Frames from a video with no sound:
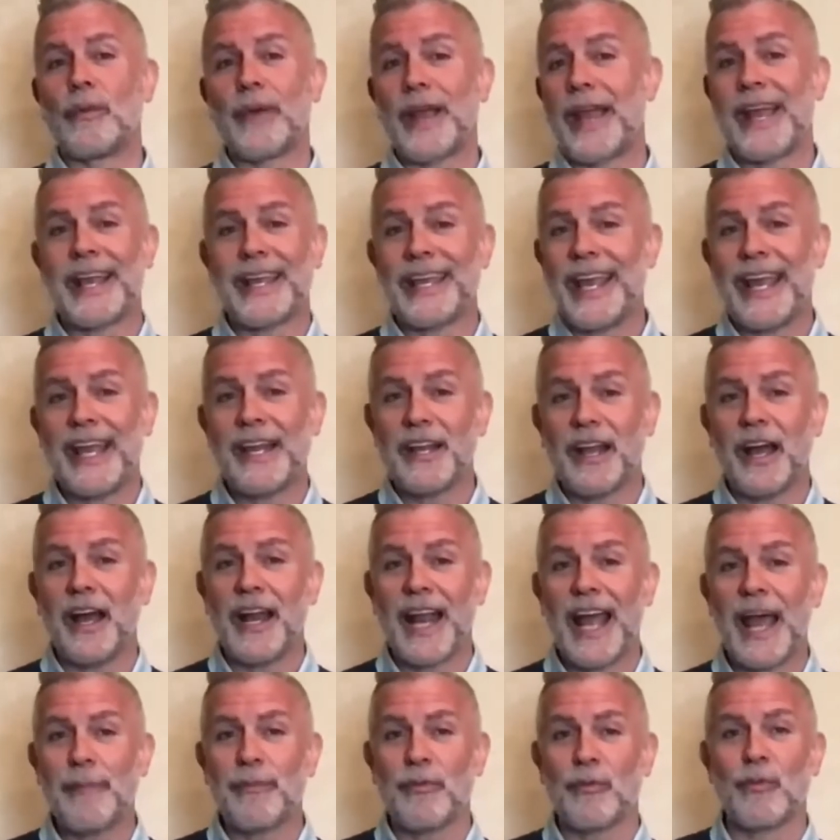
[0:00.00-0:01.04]
It cannot
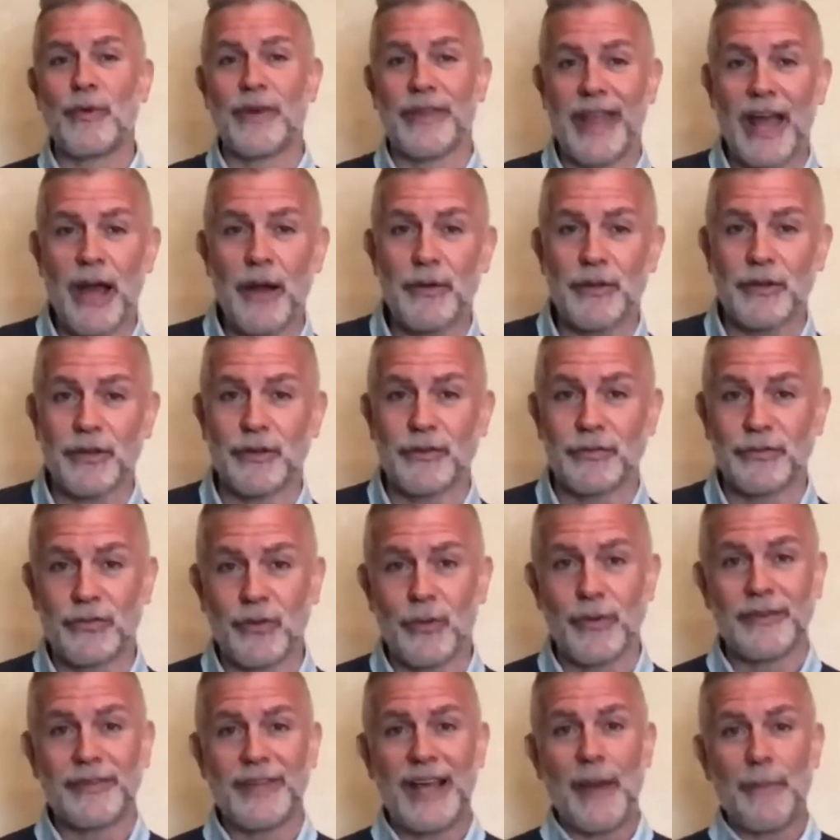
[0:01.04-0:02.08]
happen without you.
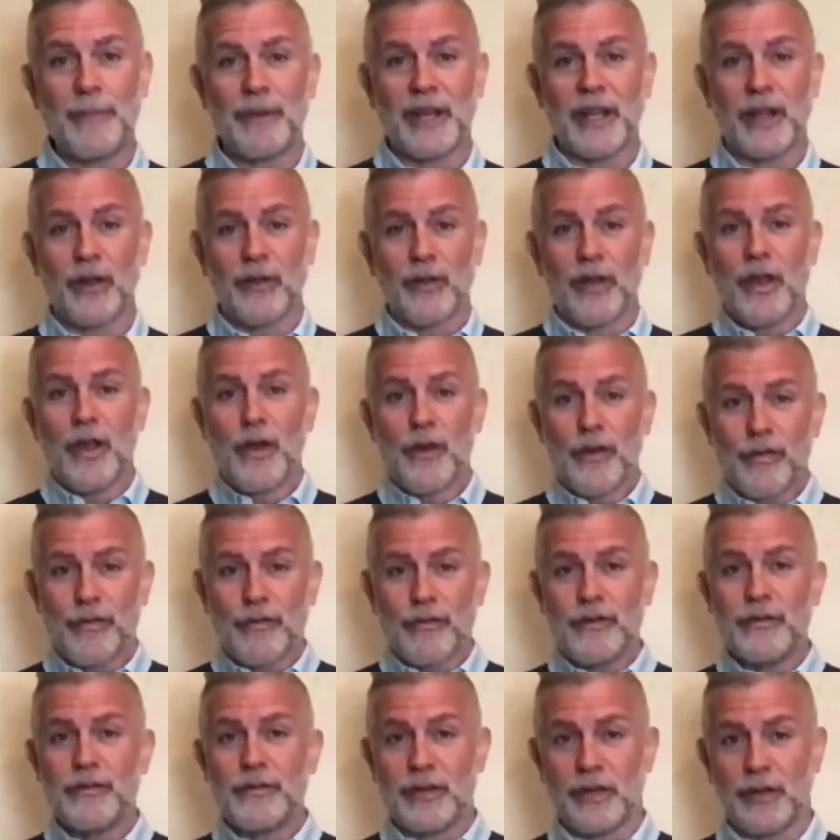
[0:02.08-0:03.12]
So it's happening
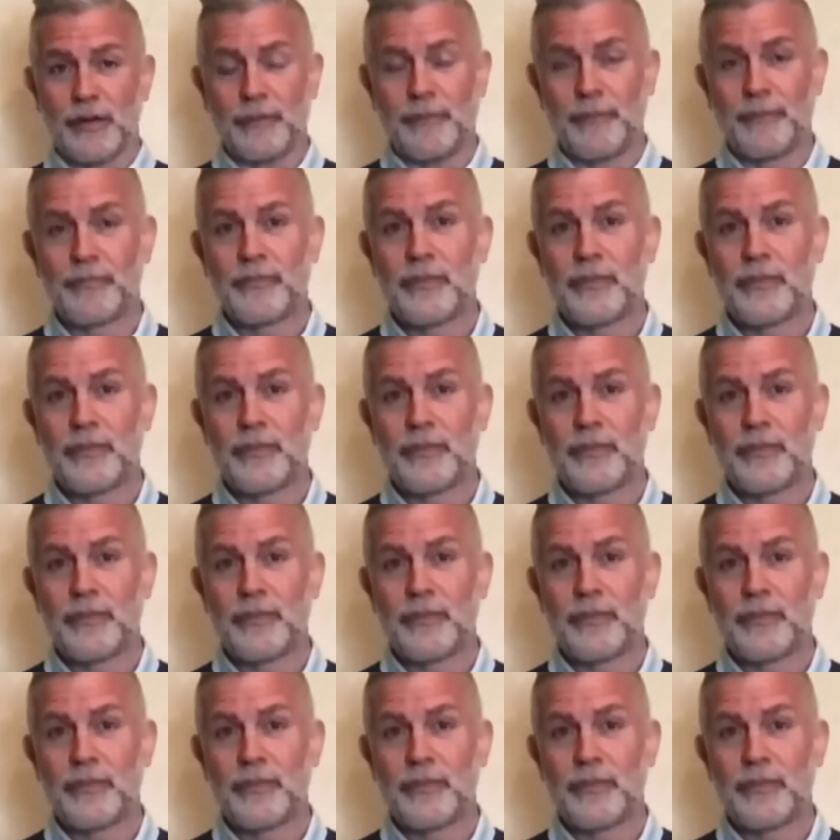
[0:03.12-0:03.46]
through you.